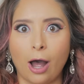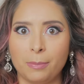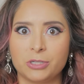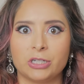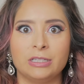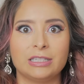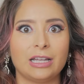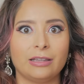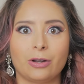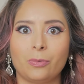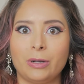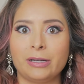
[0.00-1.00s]
options, a
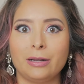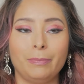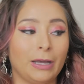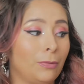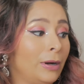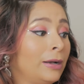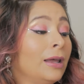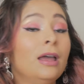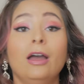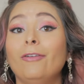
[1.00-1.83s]
little one and a big one.